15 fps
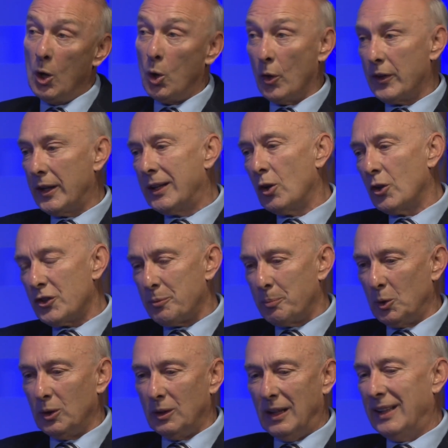or the
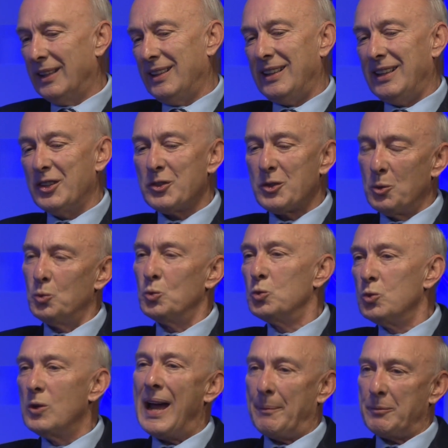gospel is
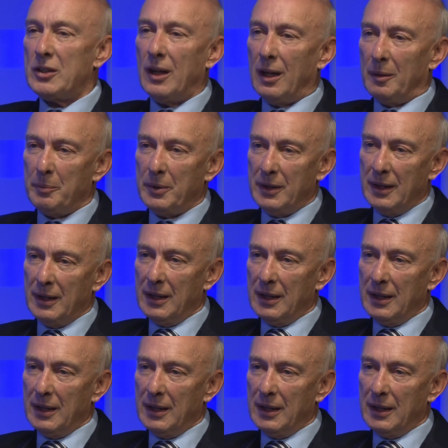wrapped up